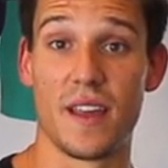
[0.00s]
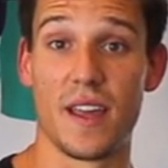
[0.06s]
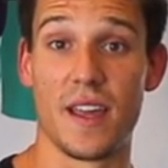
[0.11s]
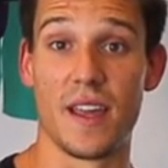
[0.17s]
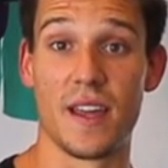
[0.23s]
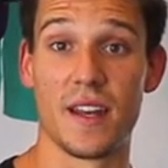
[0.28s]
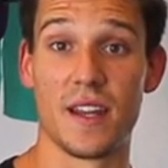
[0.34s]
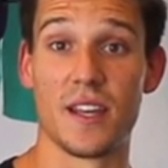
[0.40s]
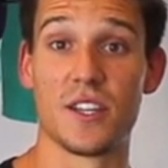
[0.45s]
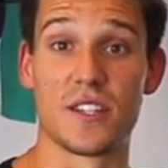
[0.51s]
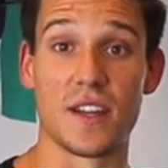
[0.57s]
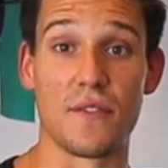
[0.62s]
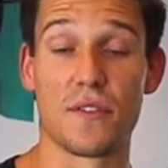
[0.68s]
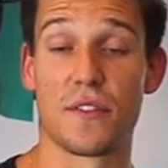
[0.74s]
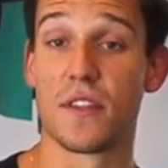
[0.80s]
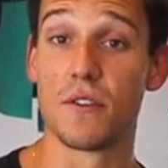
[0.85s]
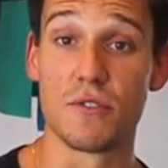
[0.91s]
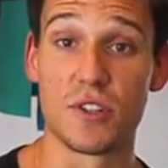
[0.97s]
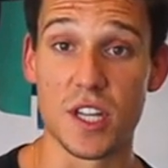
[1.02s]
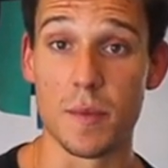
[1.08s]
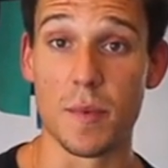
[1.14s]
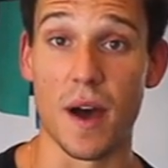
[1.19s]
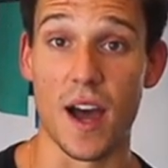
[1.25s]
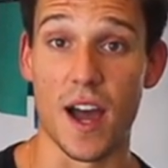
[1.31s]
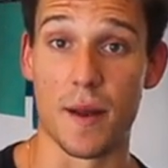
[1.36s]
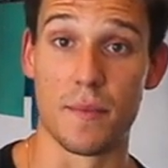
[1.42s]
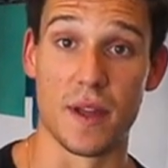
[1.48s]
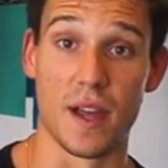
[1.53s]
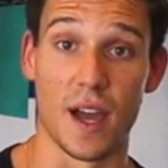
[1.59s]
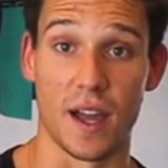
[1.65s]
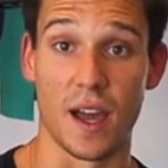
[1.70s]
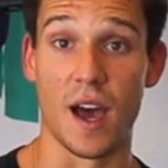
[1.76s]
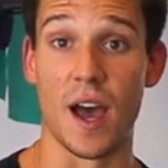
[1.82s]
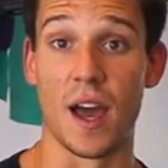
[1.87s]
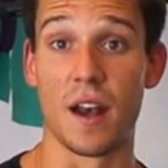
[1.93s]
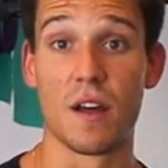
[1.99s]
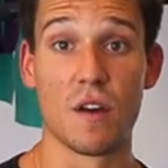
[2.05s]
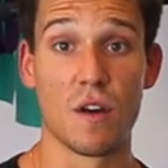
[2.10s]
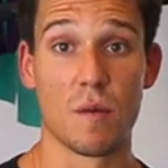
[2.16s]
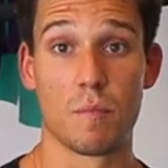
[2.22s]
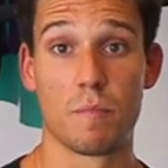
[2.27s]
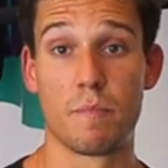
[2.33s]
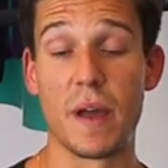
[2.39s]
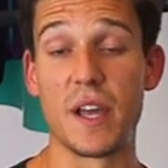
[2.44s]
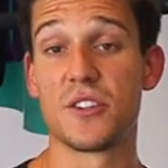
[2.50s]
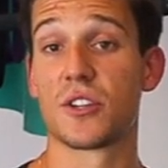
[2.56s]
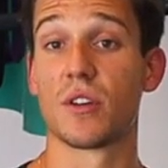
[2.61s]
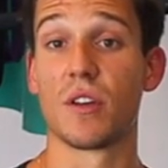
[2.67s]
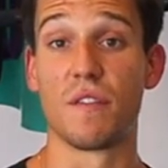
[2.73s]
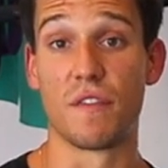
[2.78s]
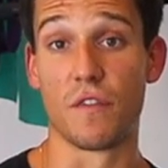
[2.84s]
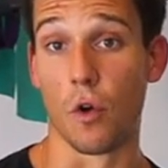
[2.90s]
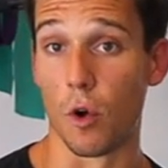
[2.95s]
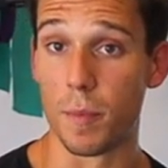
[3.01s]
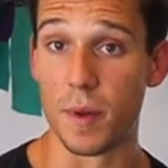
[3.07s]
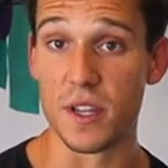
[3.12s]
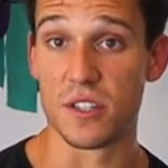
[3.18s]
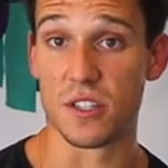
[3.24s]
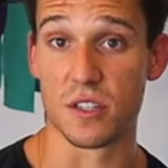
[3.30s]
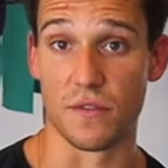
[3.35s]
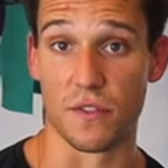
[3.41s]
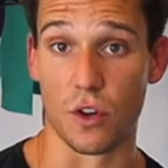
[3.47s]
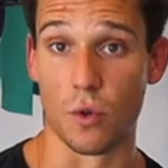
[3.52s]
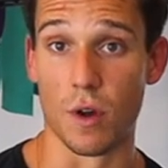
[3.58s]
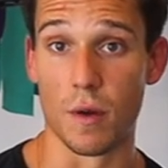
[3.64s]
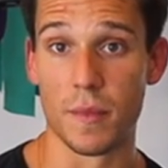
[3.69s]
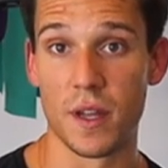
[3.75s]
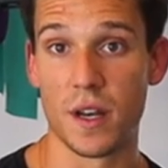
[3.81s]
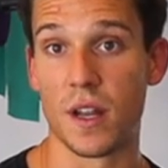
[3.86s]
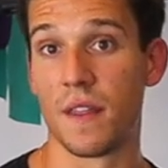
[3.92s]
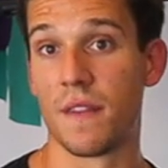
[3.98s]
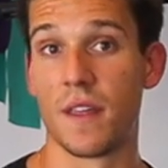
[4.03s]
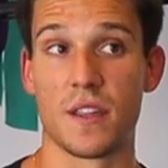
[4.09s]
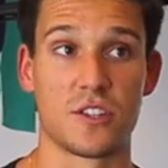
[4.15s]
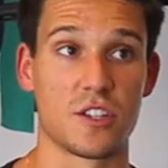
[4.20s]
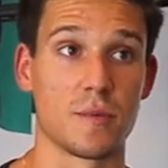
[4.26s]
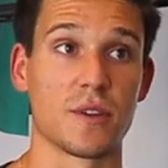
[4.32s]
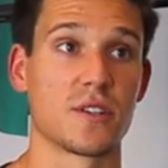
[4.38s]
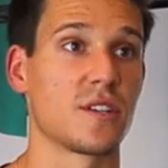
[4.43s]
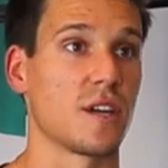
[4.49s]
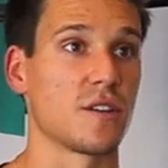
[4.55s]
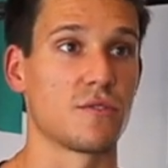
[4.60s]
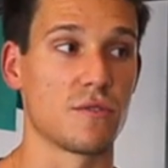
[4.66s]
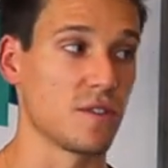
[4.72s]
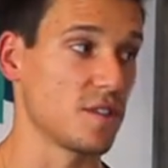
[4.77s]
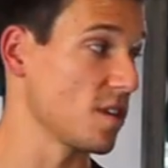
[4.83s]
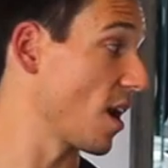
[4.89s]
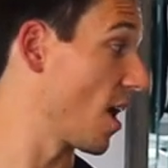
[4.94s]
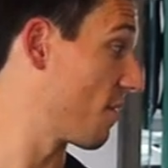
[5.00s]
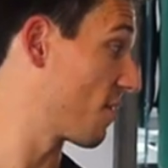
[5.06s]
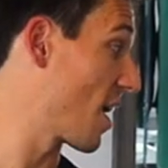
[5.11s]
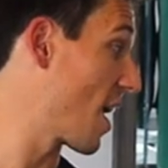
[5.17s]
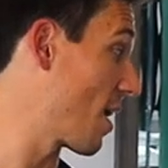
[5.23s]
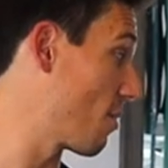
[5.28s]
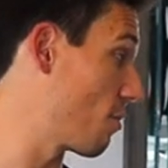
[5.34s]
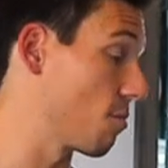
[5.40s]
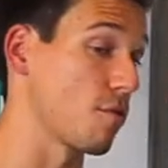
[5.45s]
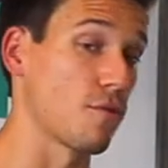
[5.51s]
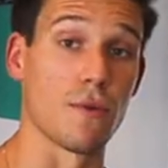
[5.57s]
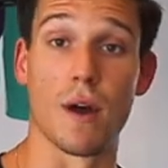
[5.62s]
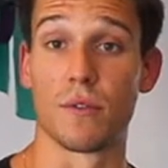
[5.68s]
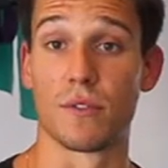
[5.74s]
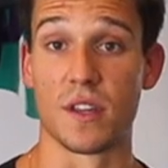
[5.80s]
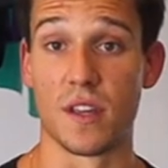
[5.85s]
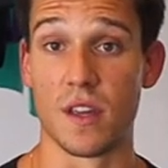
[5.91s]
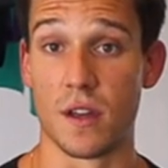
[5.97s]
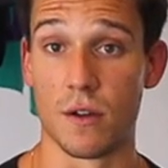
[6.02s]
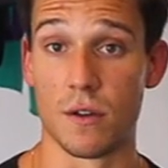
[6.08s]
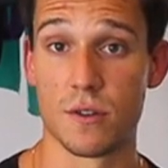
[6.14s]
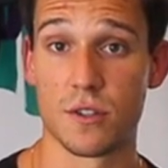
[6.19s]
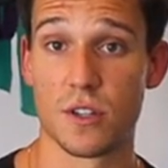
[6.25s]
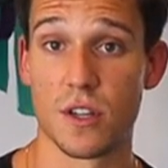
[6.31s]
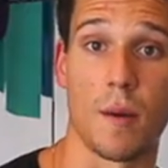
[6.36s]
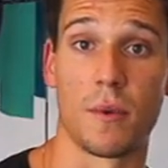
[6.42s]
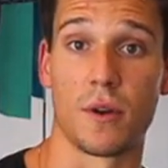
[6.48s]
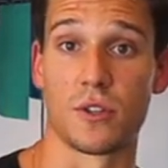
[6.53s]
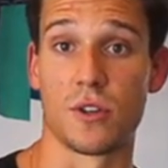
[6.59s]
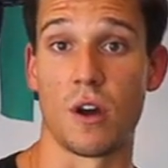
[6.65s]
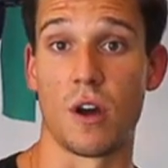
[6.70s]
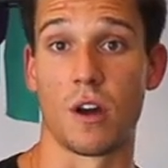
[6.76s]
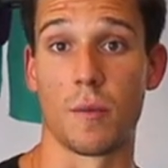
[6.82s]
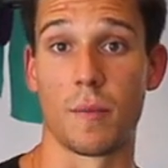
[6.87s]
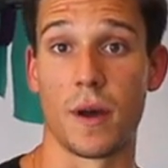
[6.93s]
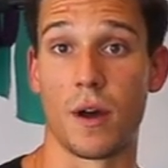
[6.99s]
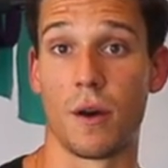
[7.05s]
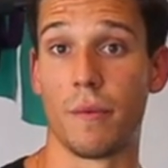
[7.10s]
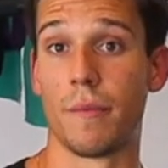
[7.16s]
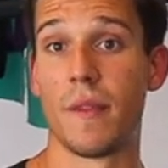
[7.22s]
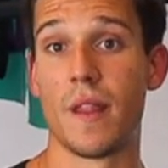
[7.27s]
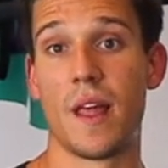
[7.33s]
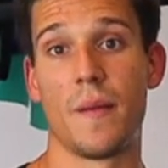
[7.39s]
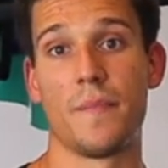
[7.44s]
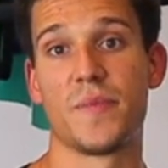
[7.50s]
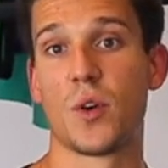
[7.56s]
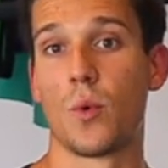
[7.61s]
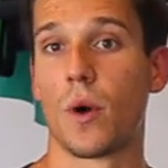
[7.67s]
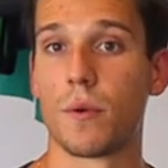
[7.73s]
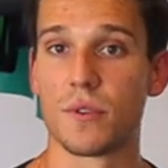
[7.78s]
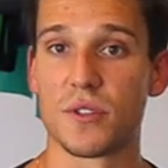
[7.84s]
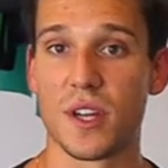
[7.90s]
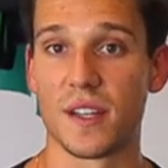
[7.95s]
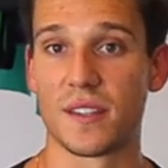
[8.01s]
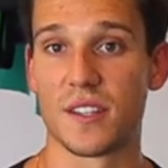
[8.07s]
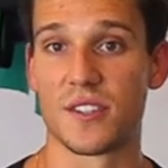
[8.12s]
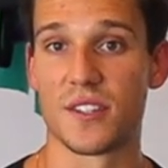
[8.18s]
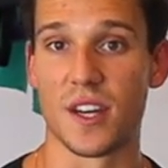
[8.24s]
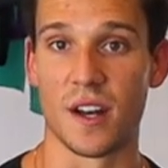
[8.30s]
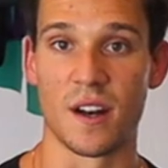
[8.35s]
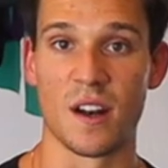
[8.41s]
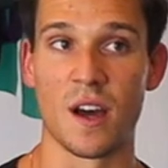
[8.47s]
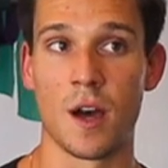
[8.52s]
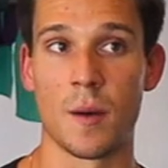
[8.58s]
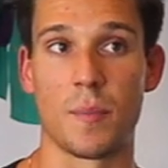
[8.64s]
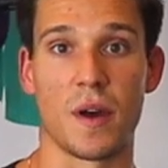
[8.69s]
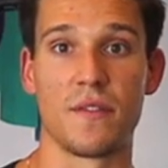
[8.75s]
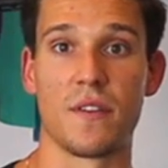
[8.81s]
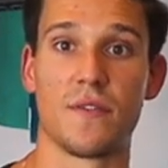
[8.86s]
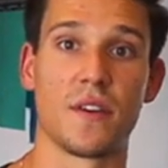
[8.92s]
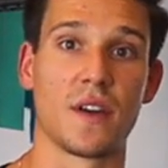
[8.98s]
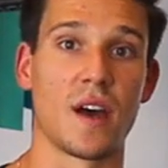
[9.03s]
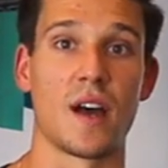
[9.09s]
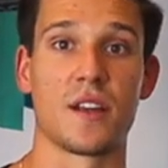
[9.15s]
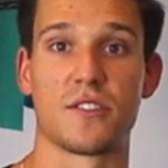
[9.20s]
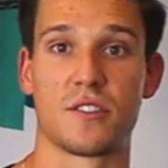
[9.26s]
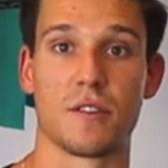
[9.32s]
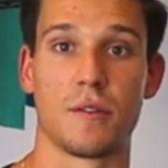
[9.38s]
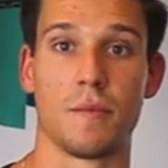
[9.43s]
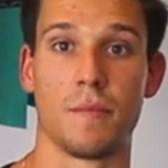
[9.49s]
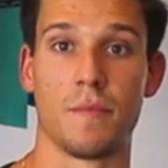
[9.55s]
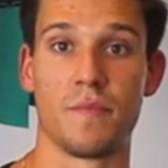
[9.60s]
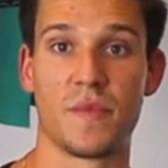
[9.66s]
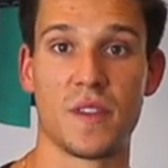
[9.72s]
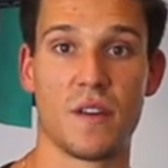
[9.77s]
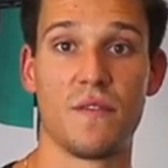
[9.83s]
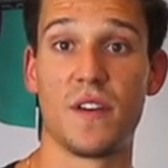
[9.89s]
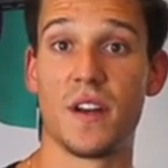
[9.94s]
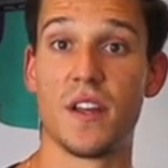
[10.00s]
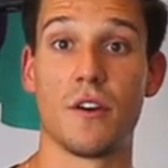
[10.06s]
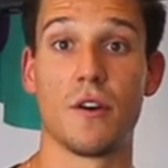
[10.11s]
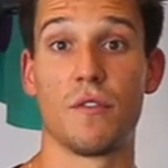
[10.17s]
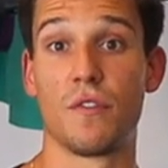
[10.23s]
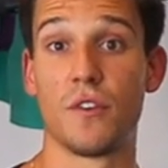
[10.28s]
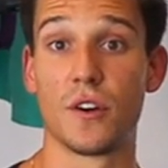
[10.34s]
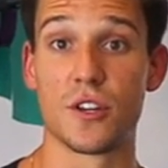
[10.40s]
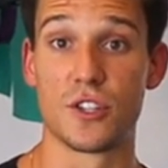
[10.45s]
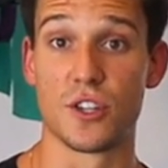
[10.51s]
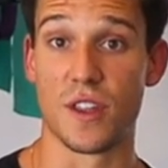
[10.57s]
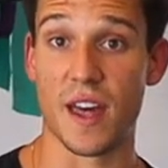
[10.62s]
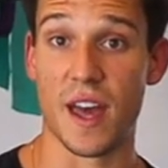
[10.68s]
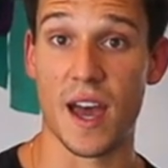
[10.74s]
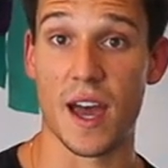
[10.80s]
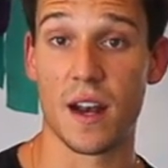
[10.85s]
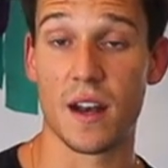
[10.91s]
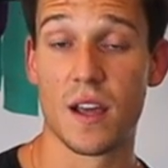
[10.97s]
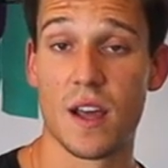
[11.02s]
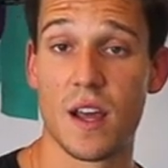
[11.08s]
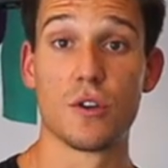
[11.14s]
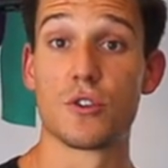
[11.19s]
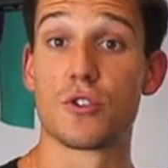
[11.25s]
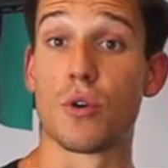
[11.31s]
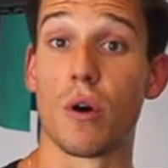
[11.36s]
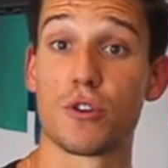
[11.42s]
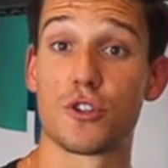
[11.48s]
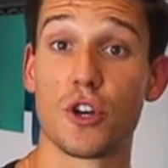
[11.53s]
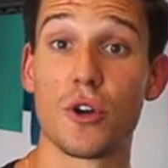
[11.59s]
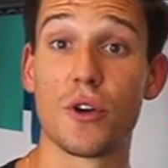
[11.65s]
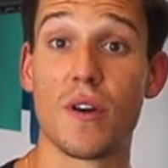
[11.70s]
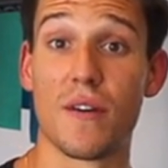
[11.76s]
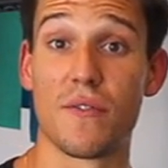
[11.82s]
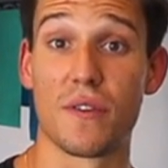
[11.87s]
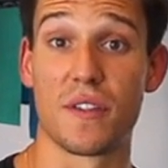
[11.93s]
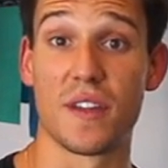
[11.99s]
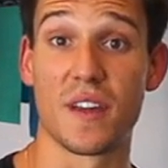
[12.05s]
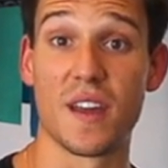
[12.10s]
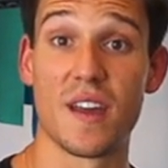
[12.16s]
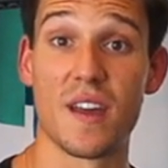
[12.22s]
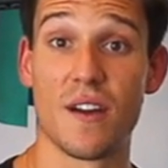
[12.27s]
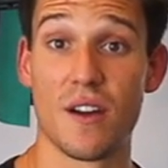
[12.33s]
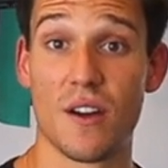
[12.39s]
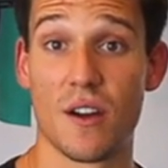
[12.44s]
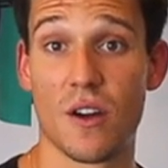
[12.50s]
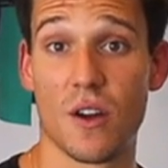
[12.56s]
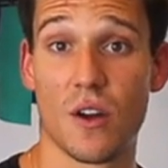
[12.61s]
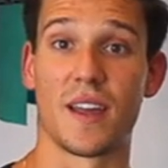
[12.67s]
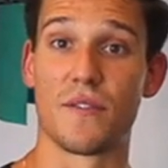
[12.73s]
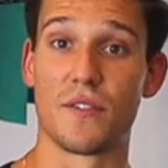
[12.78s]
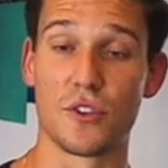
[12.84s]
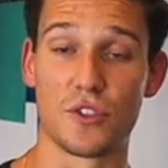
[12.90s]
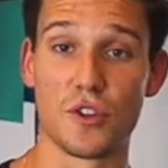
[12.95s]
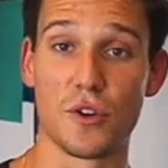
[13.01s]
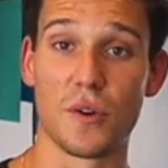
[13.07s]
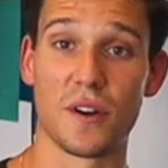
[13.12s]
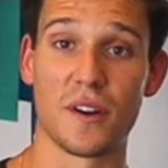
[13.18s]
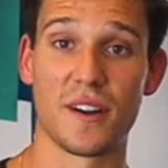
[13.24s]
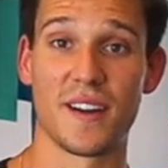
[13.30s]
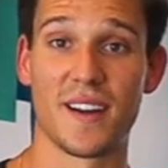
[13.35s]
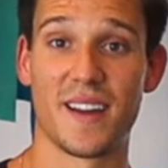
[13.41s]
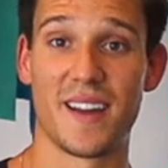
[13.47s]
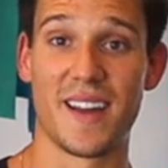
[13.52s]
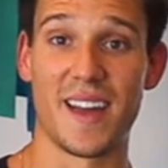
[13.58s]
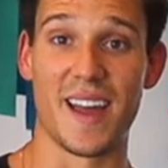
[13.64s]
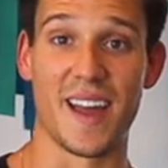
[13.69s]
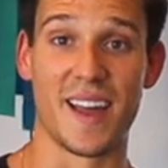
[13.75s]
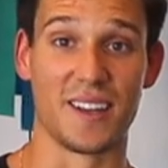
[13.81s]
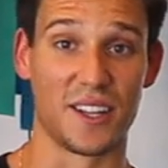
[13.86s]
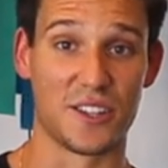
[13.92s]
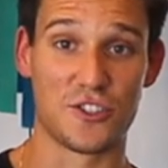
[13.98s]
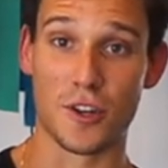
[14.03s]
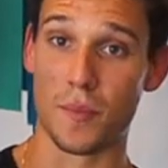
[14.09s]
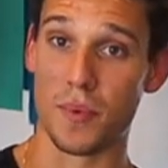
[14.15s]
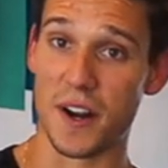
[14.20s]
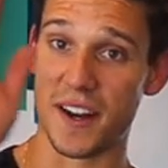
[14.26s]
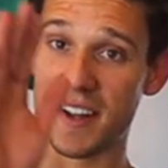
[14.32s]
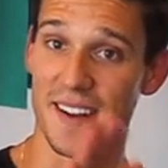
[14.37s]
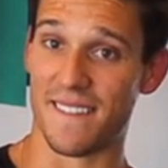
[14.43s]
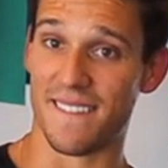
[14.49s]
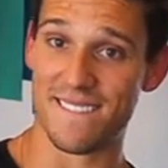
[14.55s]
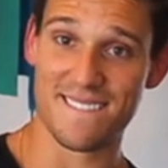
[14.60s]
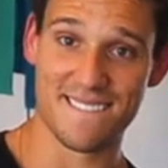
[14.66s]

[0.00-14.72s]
It is everything you see behind me. I got basically 4 pieces of equipment and then some accessories that I've gathered throughout the years. I'm going to talk about what it was like to set it up. I've even got some video footage of that. So I'll show you everything here, give you a tour, and let's jump right in.